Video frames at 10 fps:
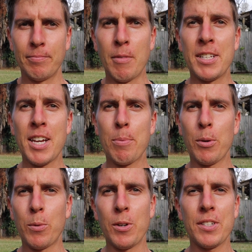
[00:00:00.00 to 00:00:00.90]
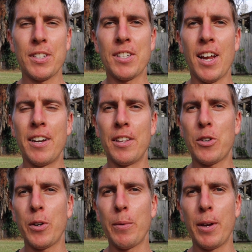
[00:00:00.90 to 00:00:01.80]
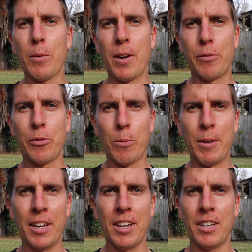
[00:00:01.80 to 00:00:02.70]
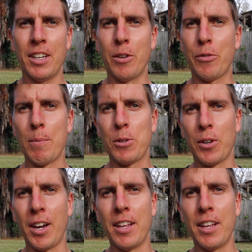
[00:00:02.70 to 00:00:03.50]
My taper was a standard 3-week one for me. If I'm doing